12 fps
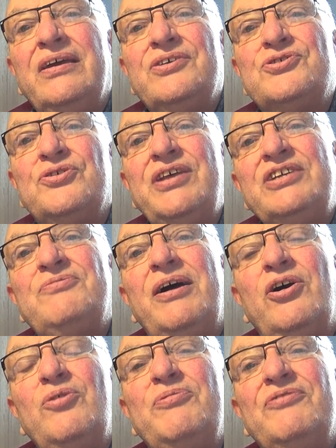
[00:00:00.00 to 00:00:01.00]
So that's why
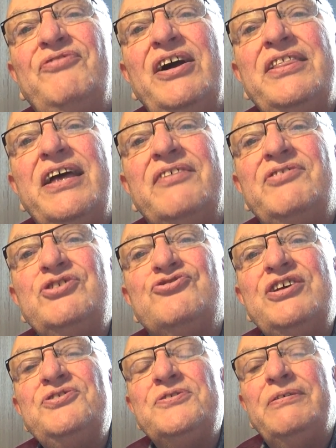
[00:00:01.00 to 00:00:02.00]
I hope you'll find that of
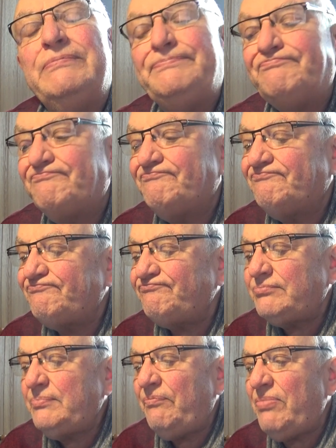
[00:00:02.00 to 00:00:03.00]
interest.
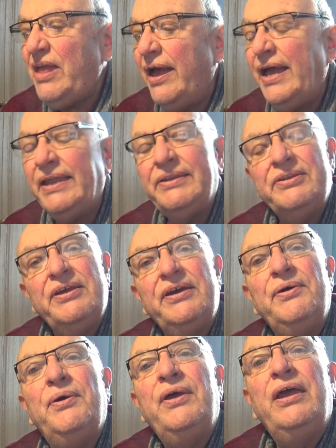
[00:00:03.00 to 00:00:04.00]
And
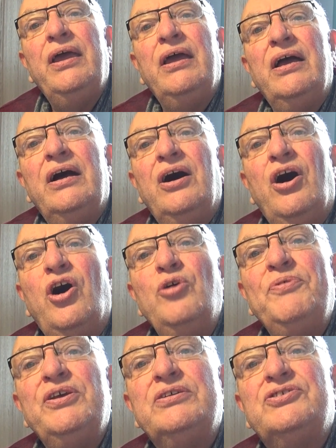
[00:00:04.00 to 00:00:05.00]

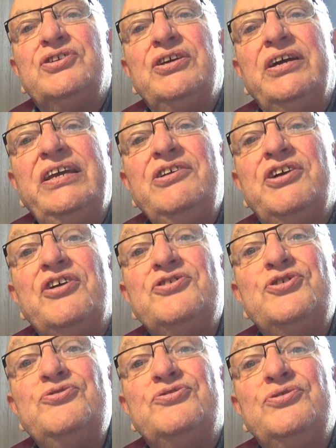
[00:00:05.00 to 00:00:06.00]
hope it
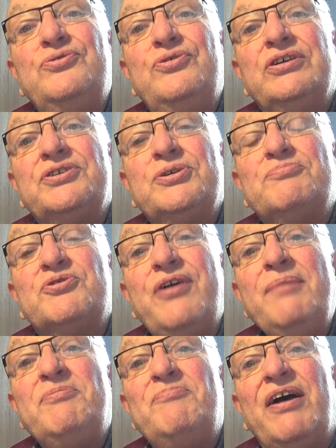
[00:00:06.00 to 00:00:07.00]
encourages you to
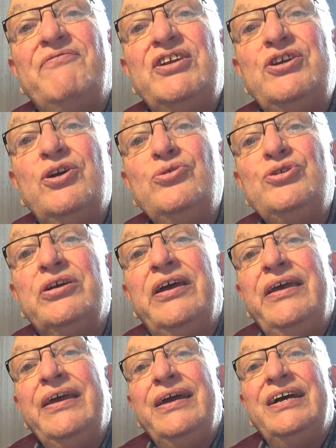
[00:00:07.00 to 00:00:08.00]
subscribe to my videos.
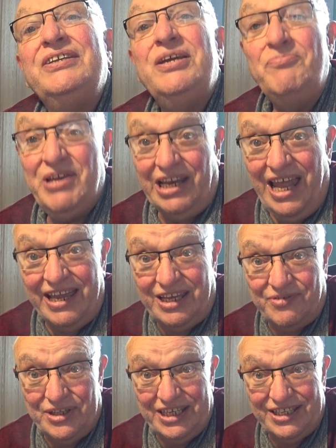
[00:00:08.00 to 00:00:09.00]
And give me a like
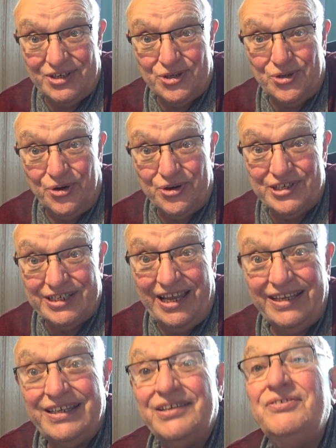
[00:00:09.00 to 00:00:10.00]
if you think this story is
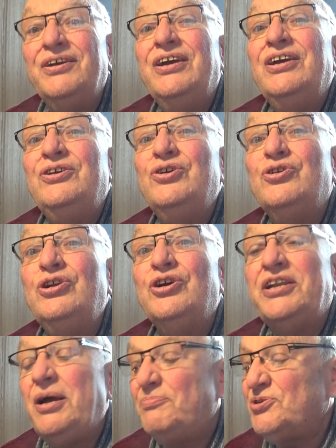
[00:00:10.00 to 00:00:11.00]
like. Now, you can
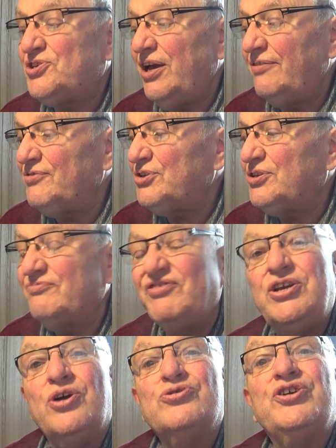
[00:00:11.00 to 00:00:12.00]
look it up yourself. There's
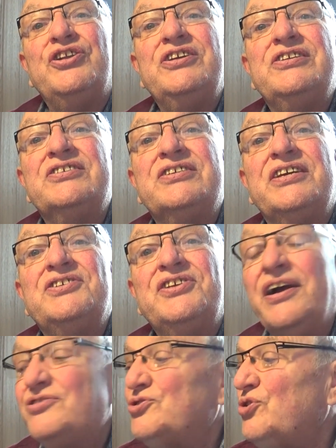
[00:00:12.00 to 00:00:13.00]
videos on it. As I
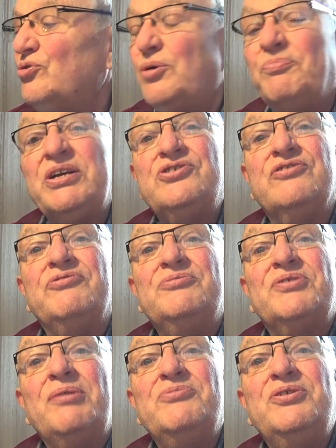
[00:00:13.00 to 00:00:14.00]
say, I stole a picture
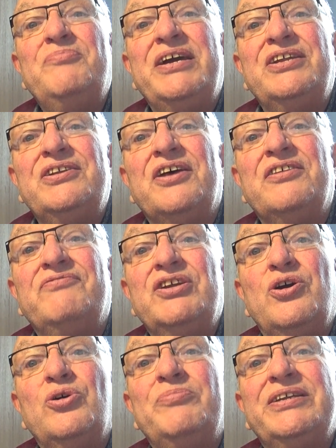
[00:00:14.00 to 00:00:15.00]
from somebody who made another
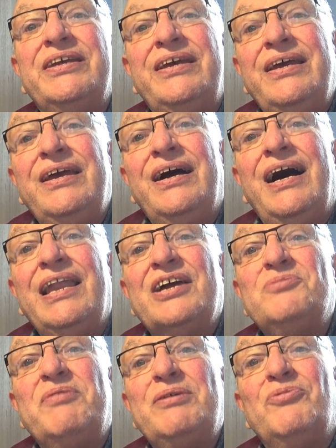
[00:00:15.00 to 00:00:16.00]
video. But I
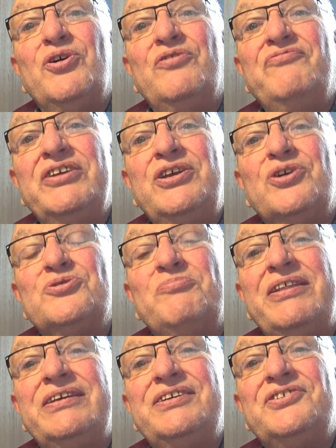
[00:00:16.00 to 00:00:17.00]
like to make my own videos
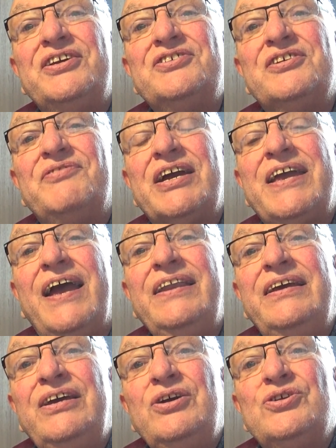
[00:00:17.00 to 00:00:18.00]
about these things if I can.
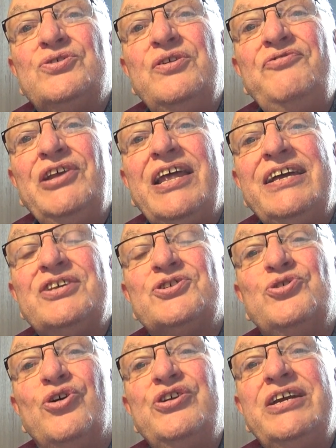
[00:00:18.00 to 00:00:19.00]
So if you like this
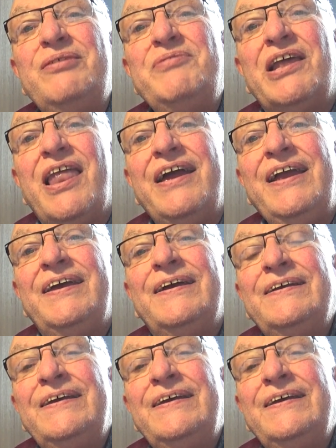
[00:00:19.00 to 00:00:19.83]
story, give me a like.